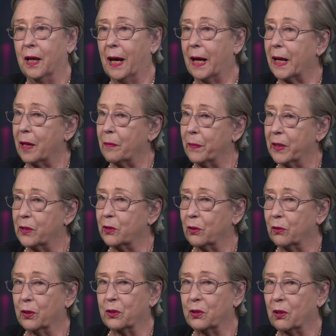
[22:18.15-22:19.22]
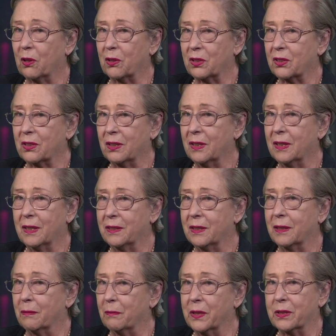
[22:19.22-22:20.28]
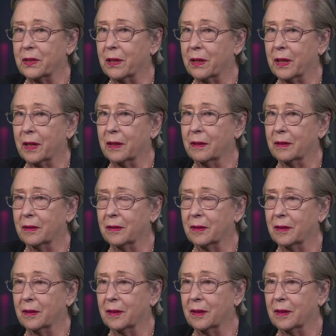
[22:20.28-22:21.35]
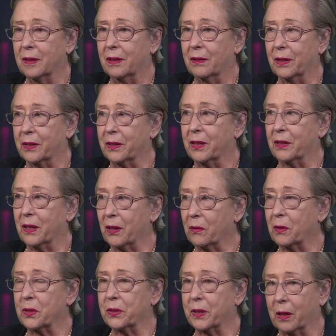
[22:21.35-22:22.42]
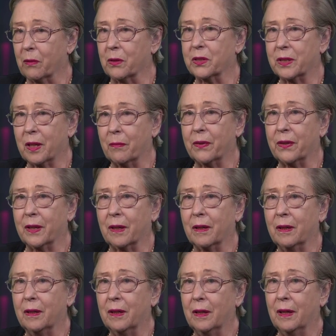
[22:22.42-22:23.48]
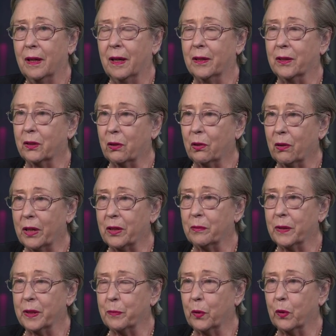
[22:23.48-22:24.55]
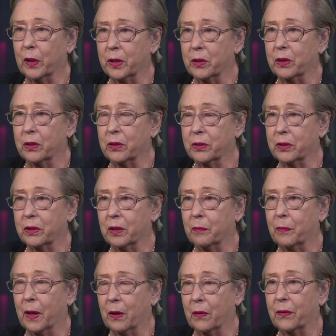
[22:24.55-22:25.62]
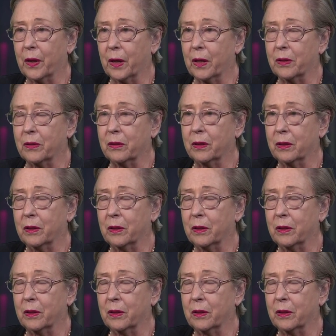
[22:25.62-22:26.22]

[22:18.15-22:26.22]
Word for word: And I bet you that Charles didn't miss a thing, that, that there, was, there was something incredibly poignant about that.